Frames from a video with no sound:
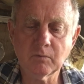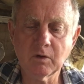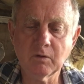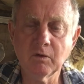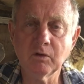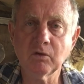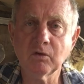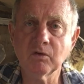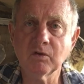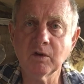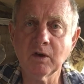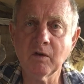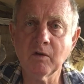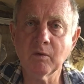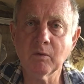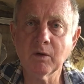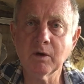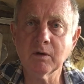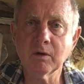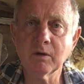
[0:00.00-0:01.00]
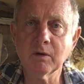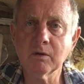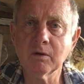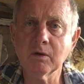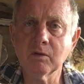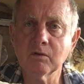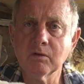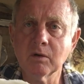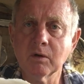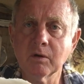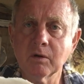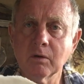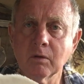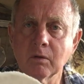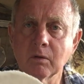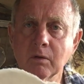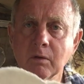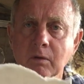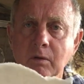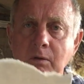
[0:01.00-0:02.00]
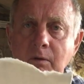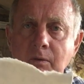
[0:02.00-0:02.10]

And this is the other one, just a little